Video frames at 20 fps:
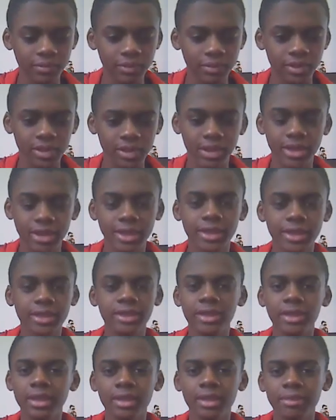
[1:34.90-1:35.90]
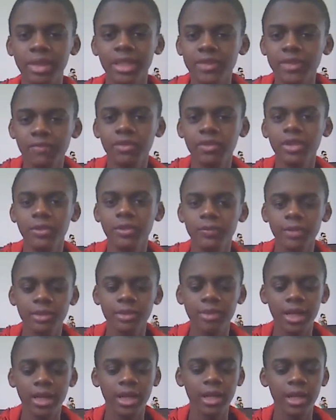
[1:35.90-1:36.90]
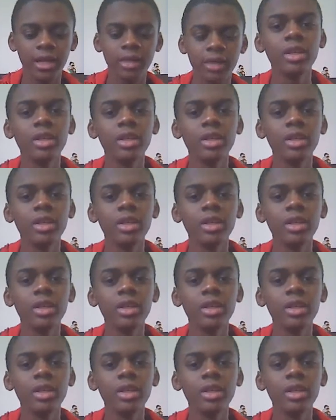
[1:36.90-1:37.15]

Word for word: just the best voice for Spidey.